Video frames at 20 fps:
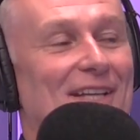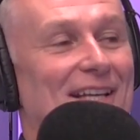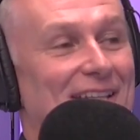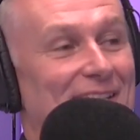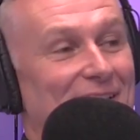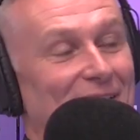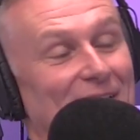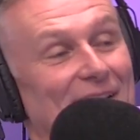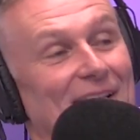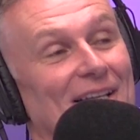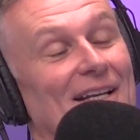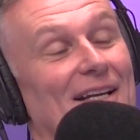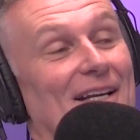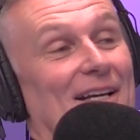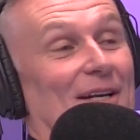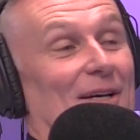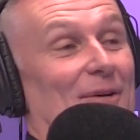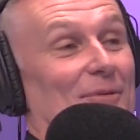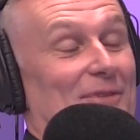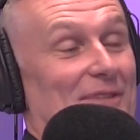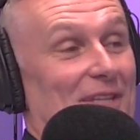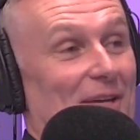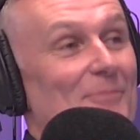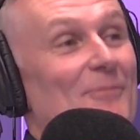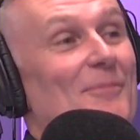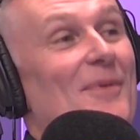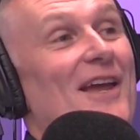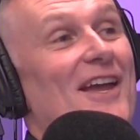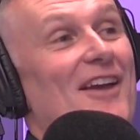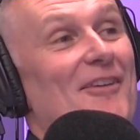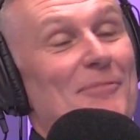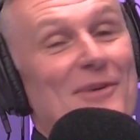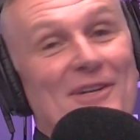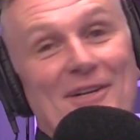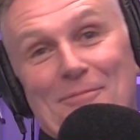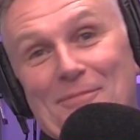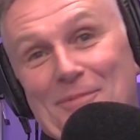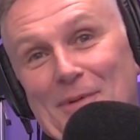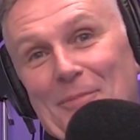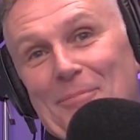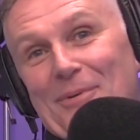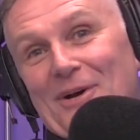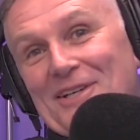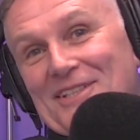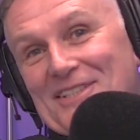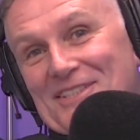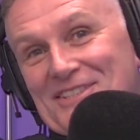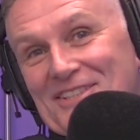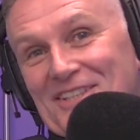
like, there may have been a bottle of